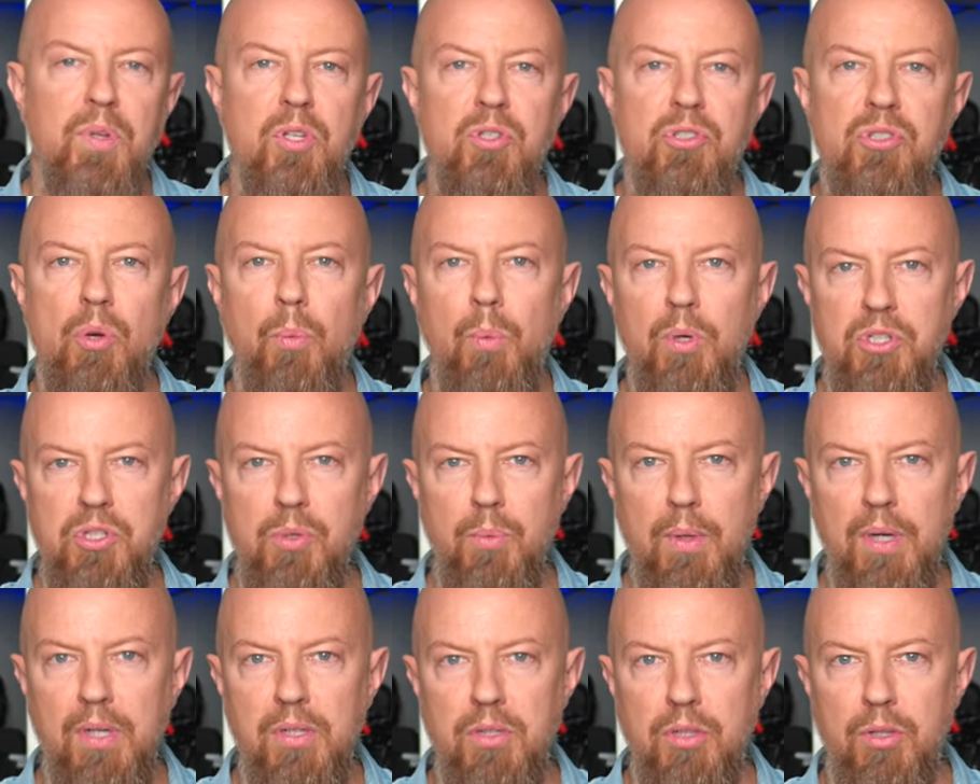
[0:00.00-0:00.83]
So what you
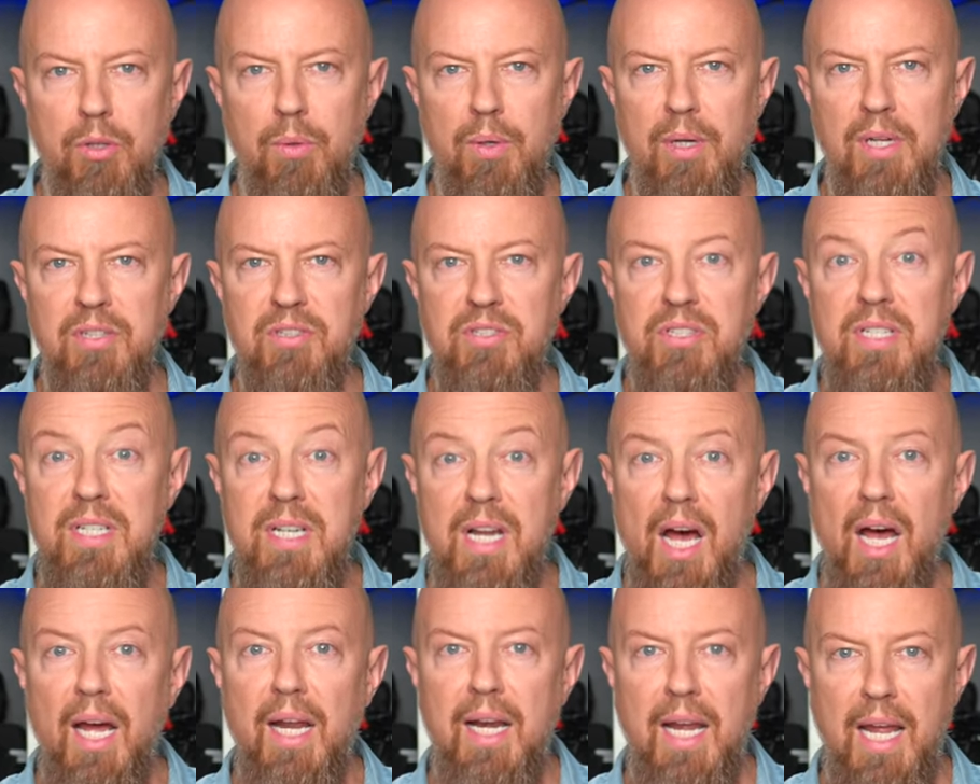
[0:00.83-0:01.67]
want to do is
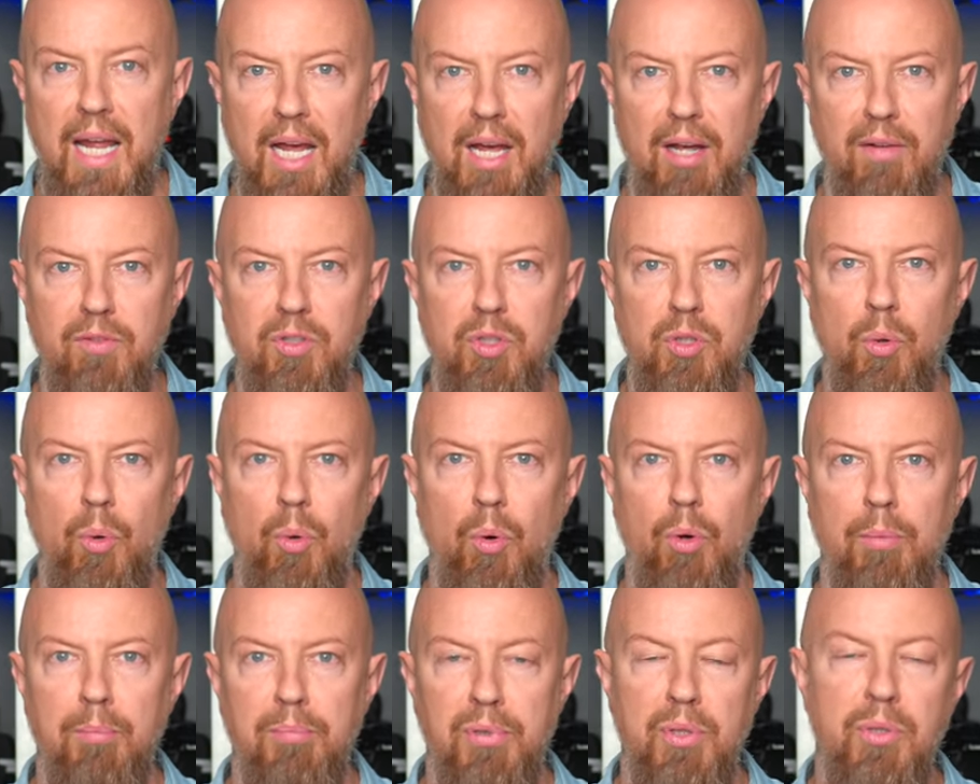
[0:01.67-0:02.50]
not have
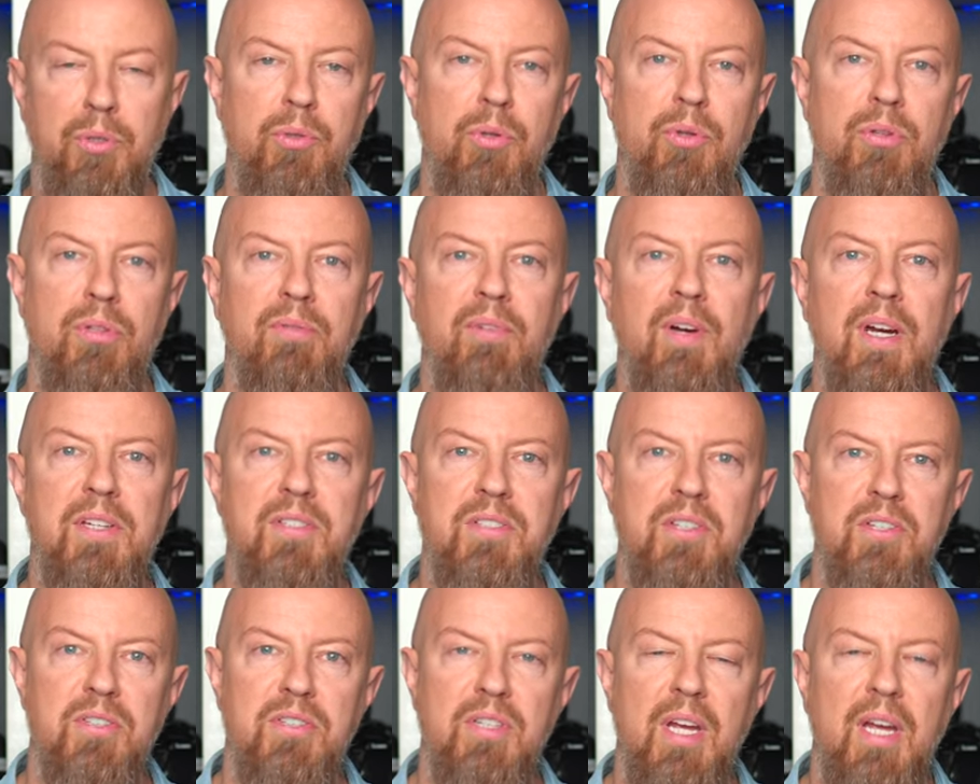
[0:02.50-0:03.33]
your Bluetooth
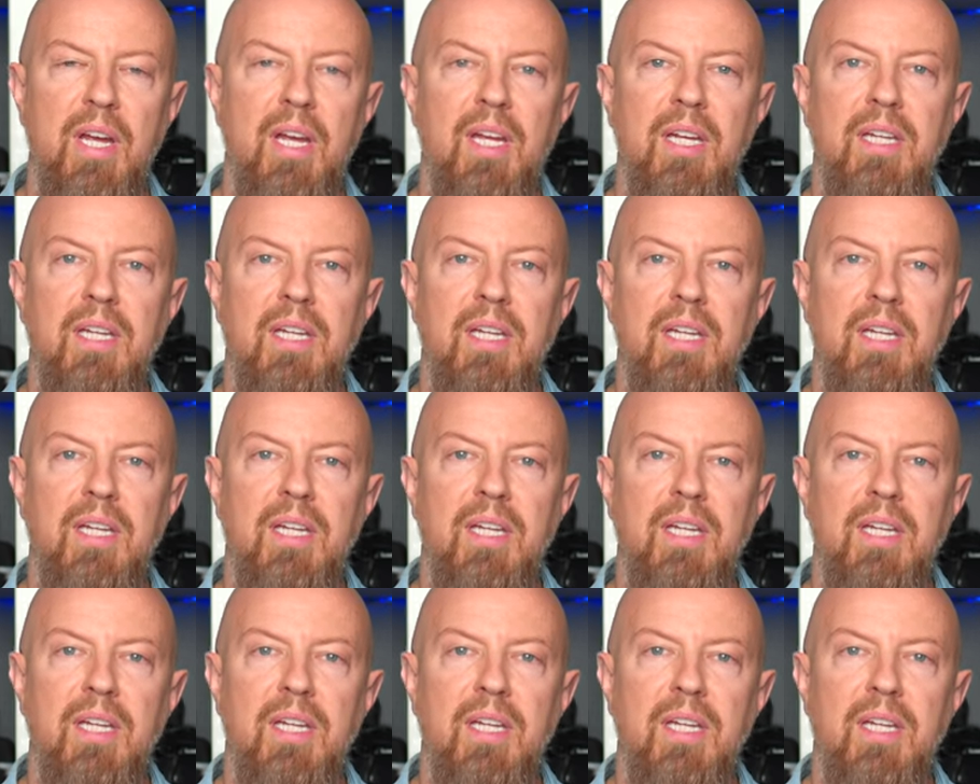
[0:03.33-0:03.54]
devices